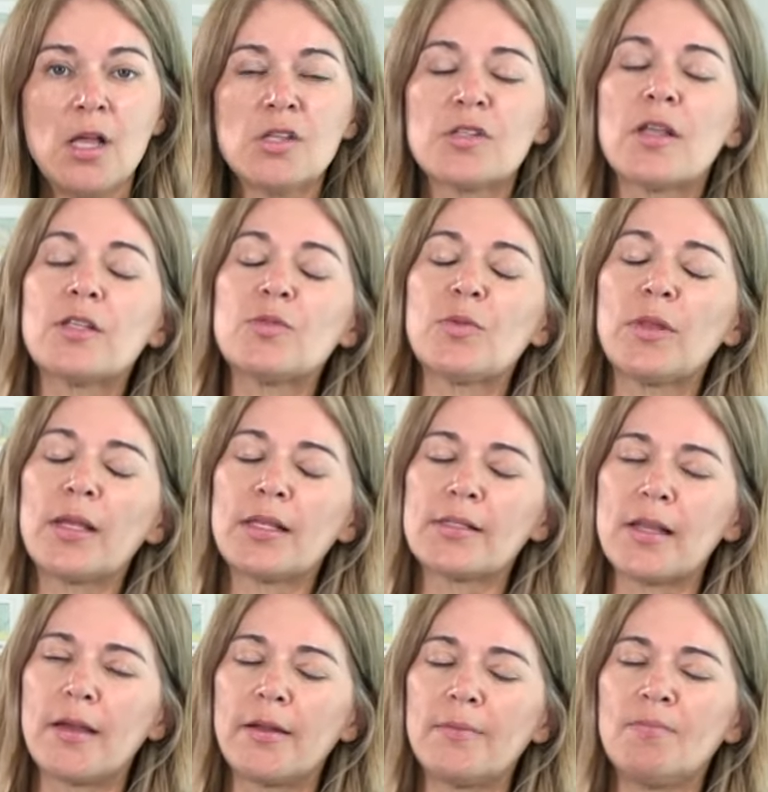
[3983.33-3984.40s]
So that's really
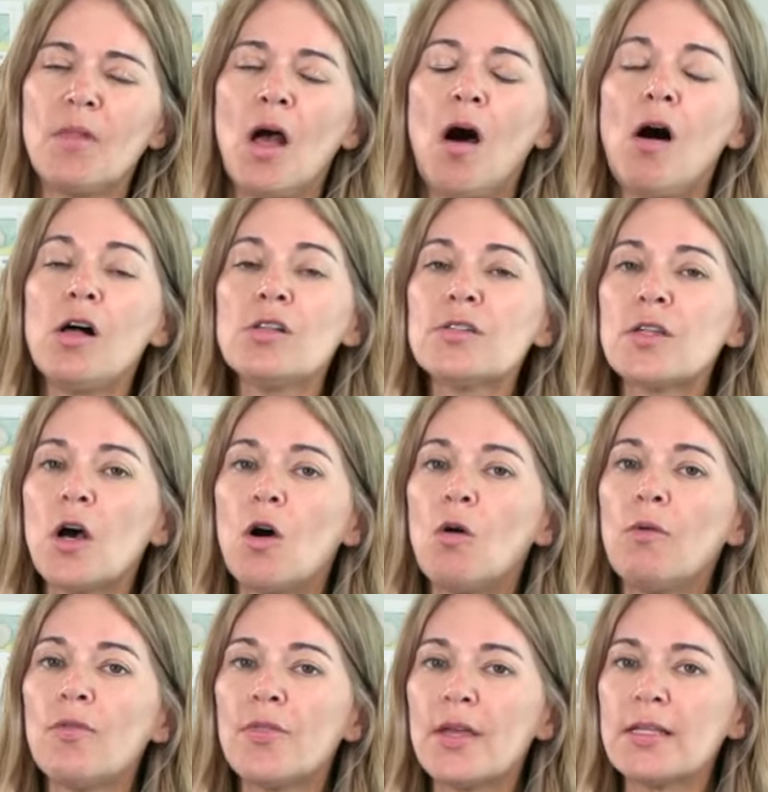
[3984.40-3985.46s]
exciting.
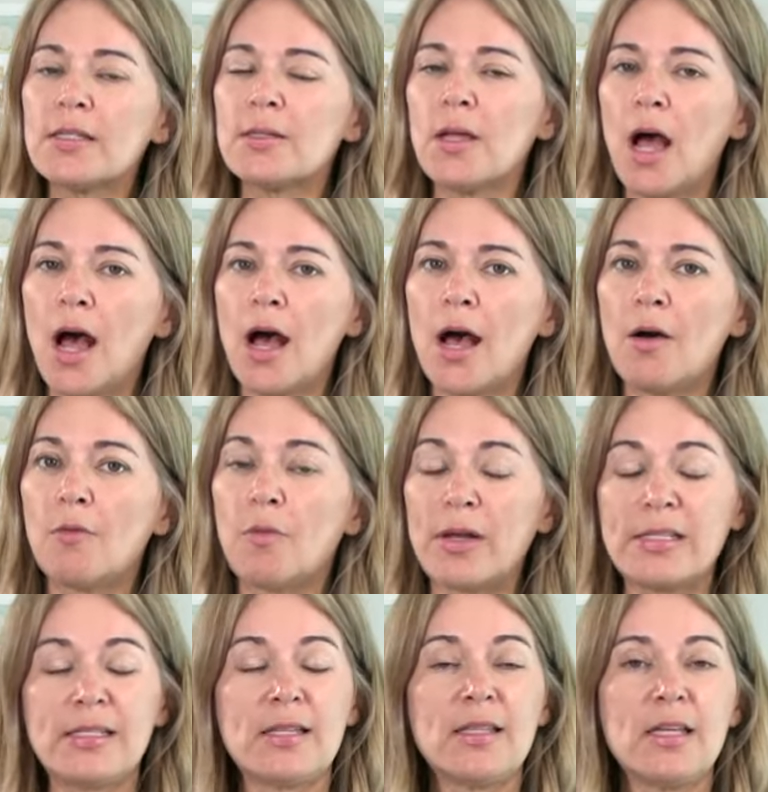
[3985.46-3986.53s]
Also, this uh,
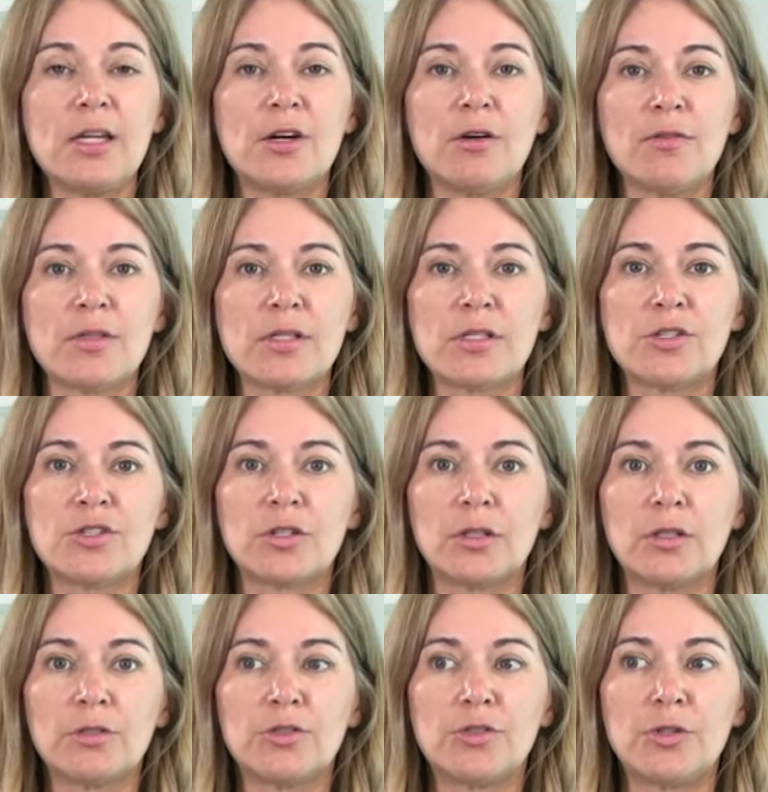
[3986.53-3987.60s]
rest of the year, this is
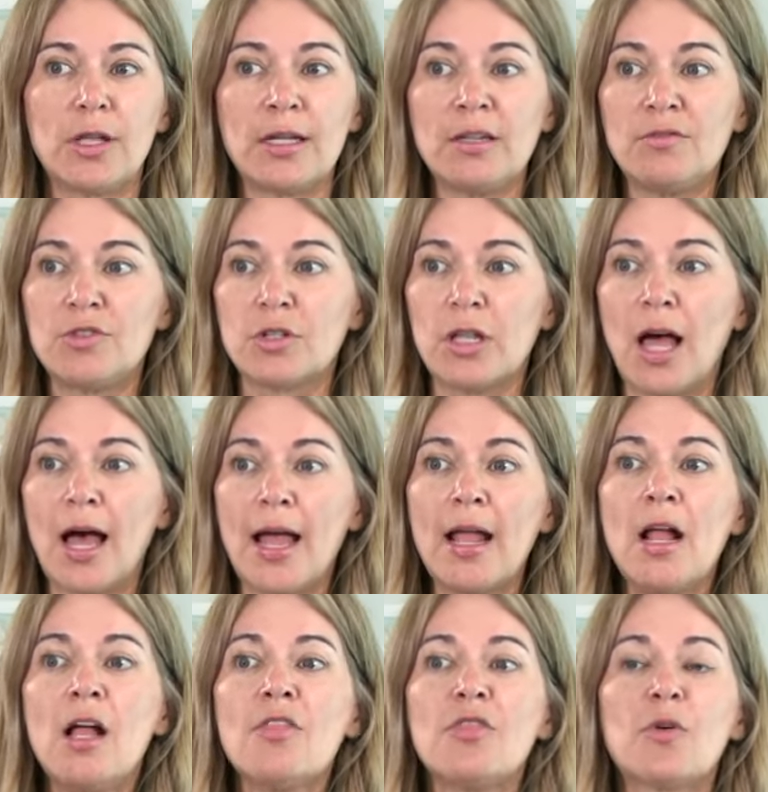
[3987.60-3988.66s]
end of
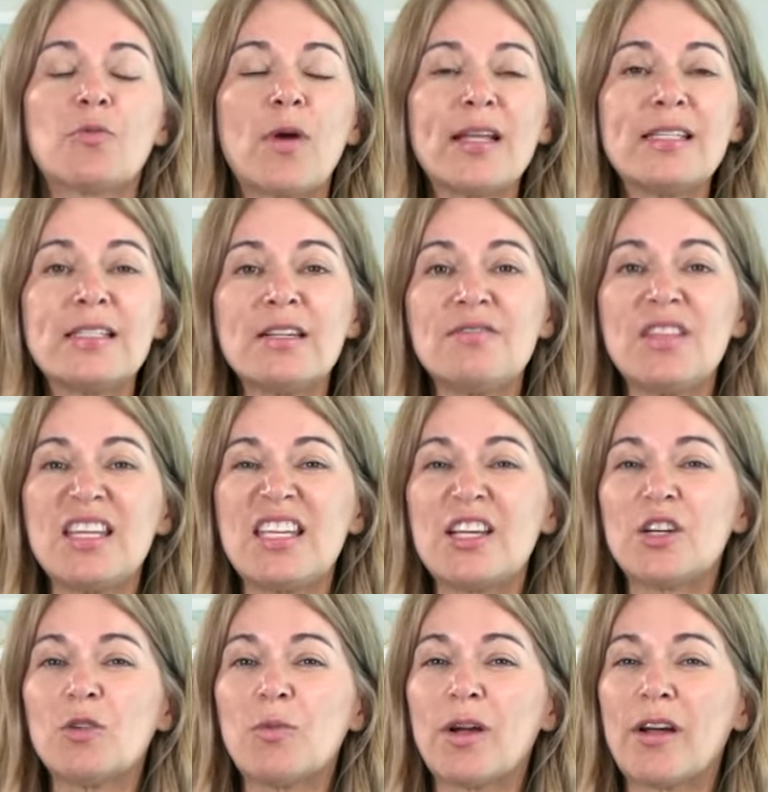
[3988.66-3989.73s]
July, the rest of the
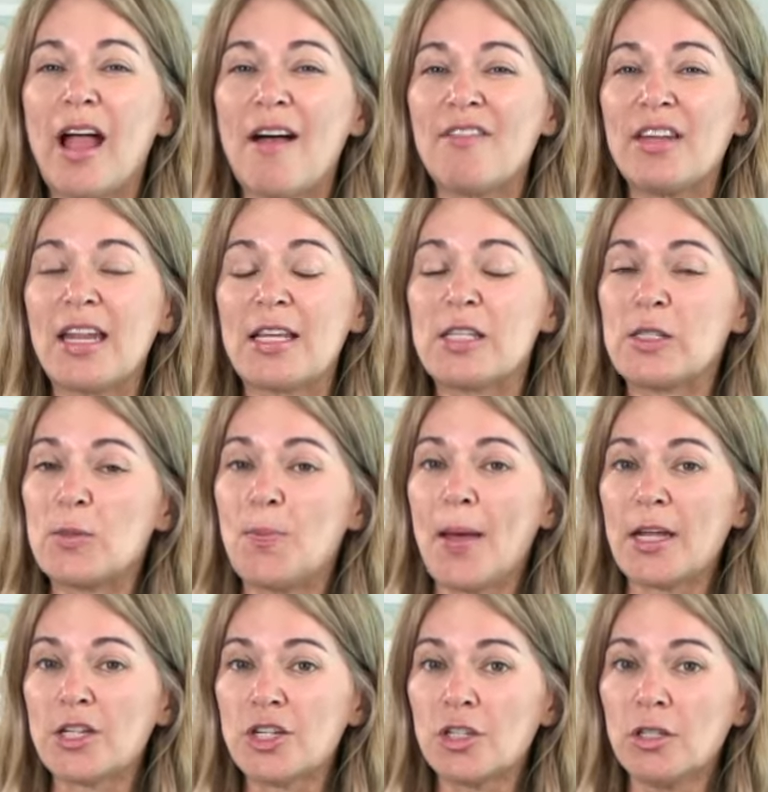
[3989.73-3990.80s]
year we are having a
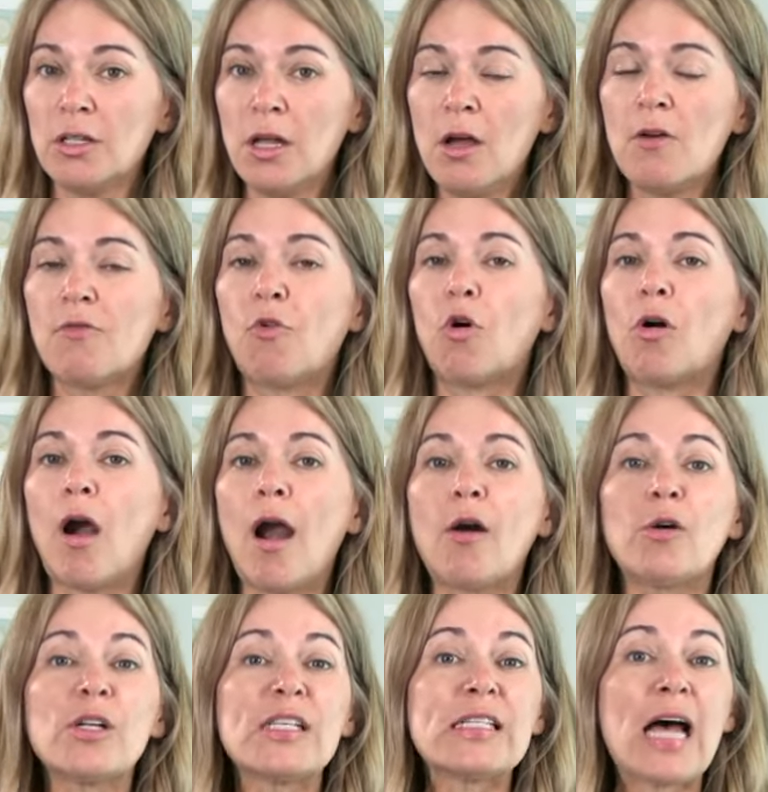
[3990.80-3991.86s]
special for
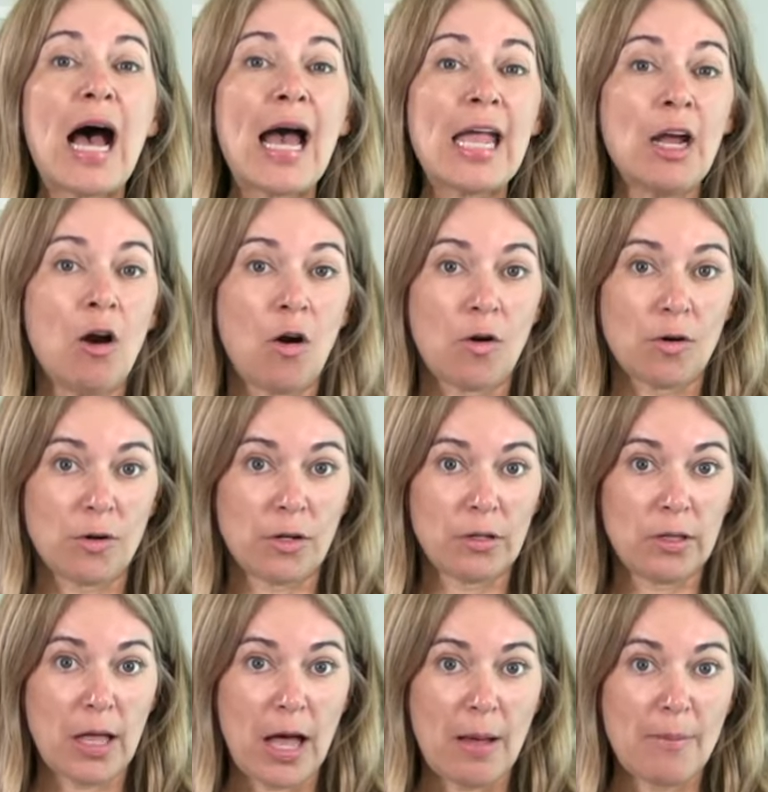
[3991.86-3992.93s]
our Die Hard
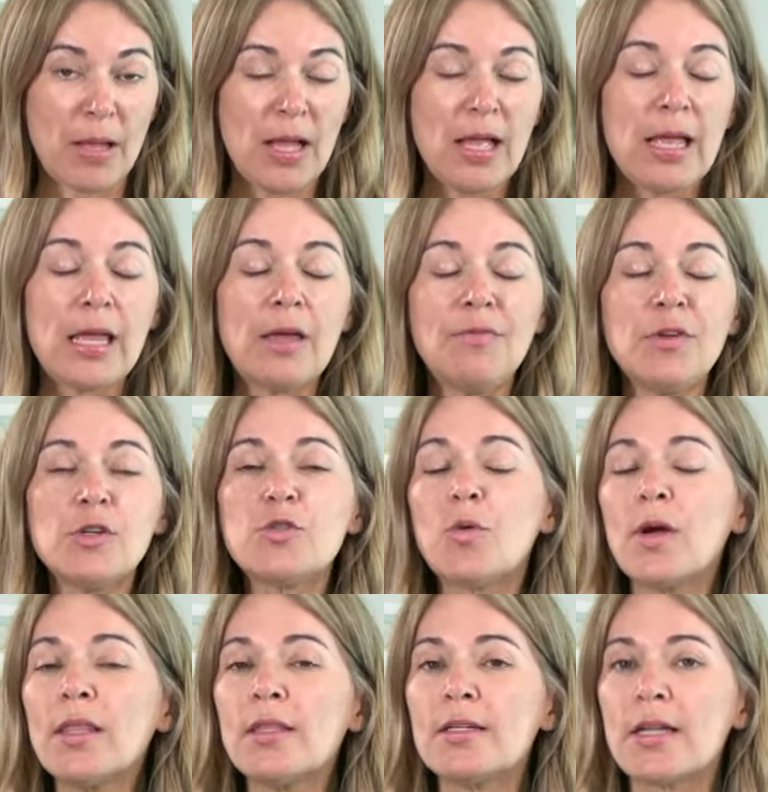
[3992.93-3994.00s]
Club. If you
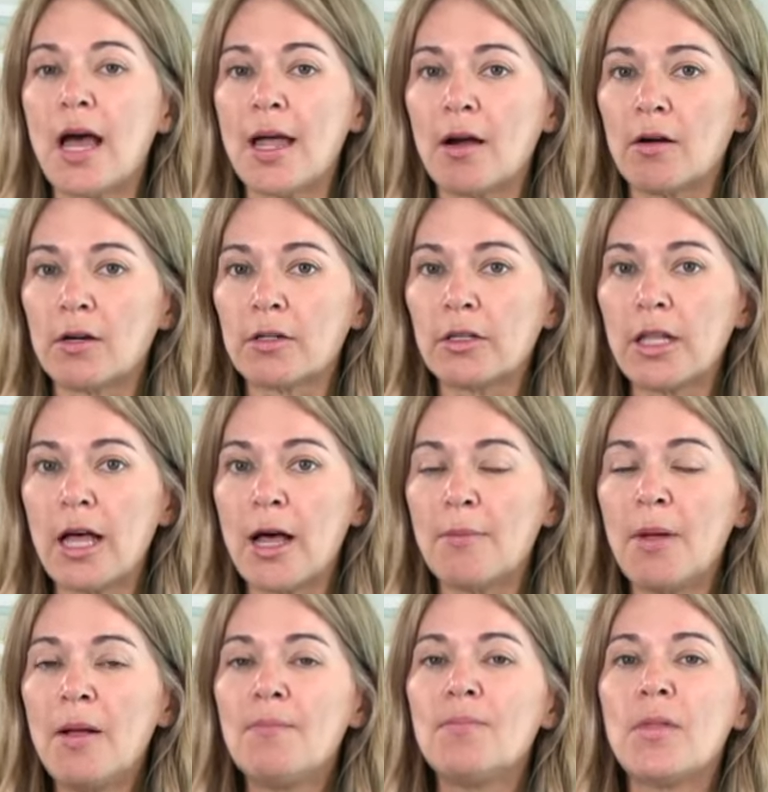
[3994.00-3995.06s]
join the Die Hard
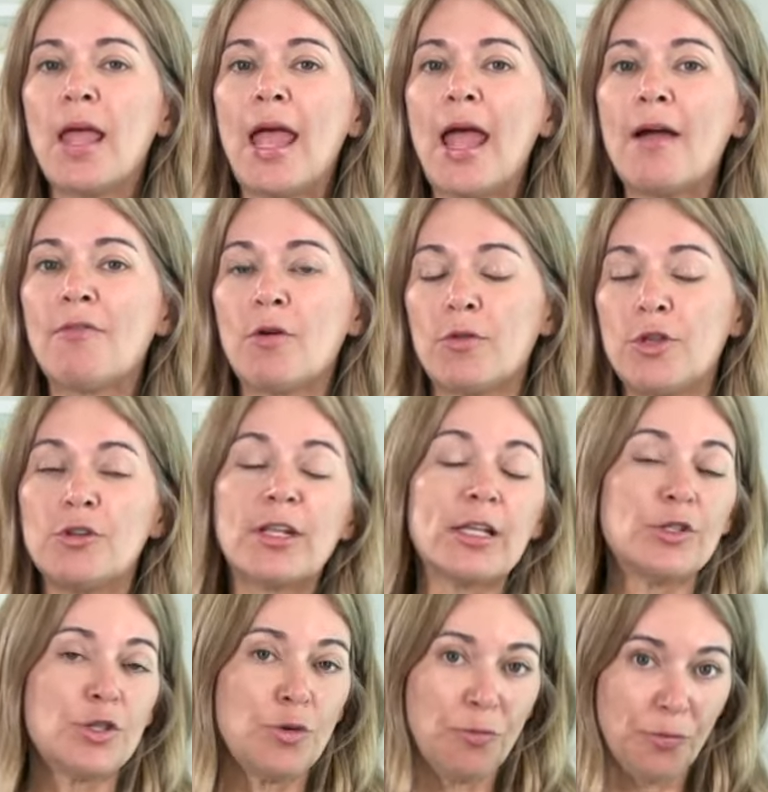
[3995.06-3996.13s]
Club, Every, you
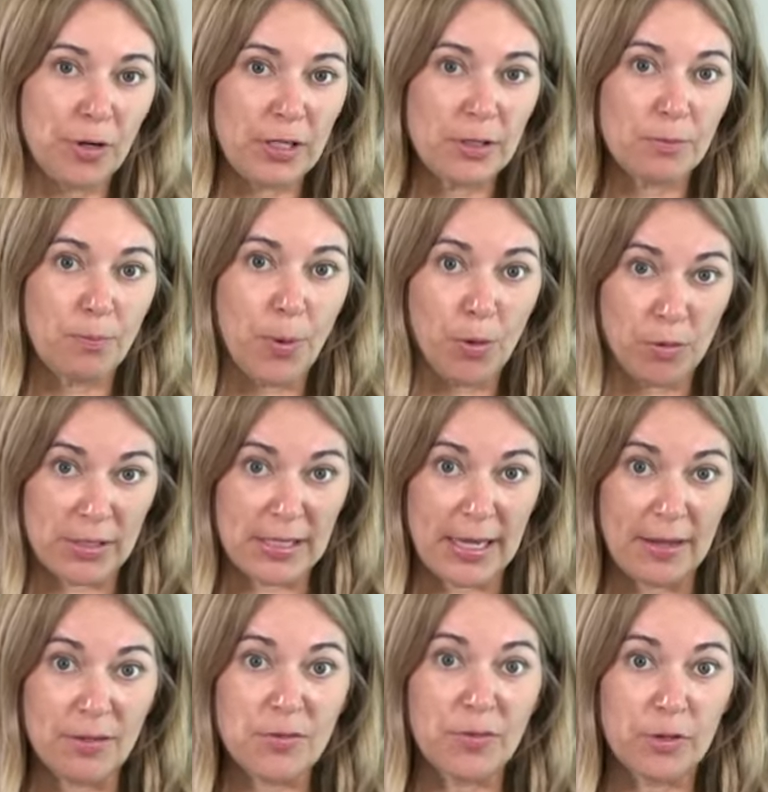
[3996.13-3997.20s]
get two free bonus
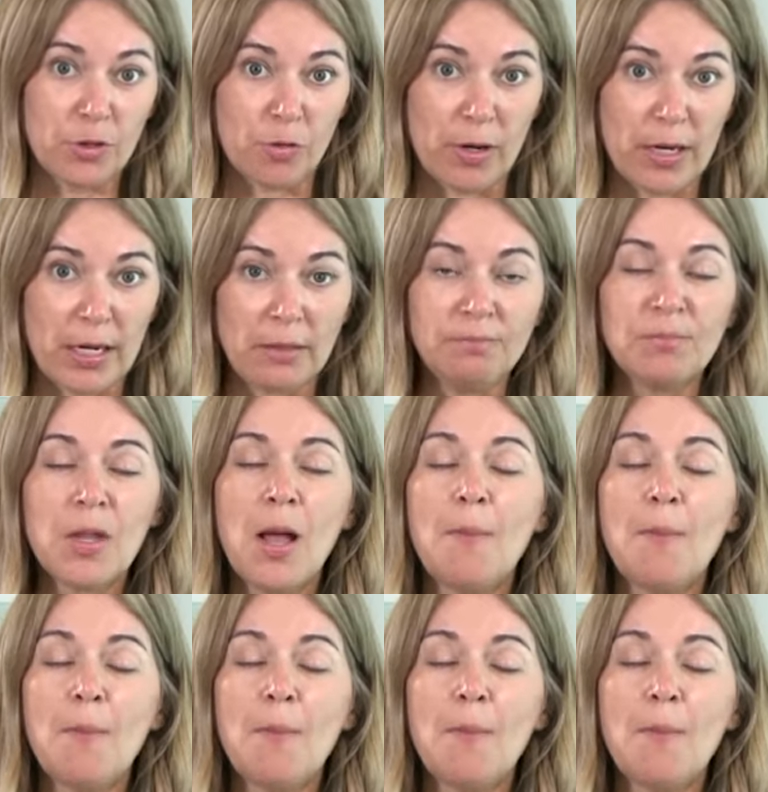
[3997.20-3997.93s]
gifts for joining.